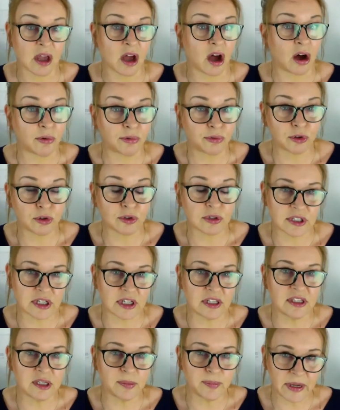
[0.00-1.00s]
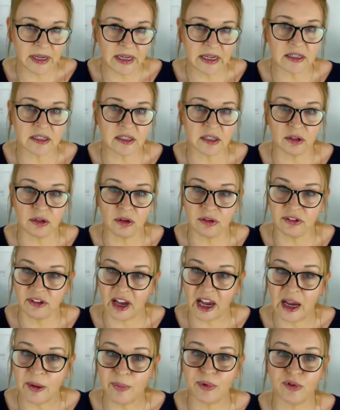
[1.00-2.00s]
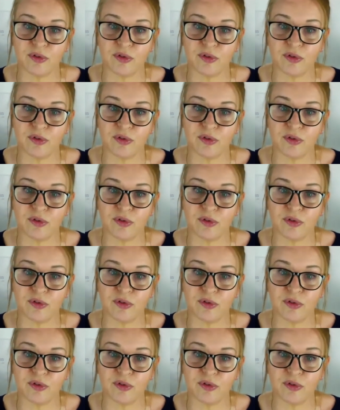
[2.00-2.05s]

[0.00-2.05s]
Of course, it depends on the type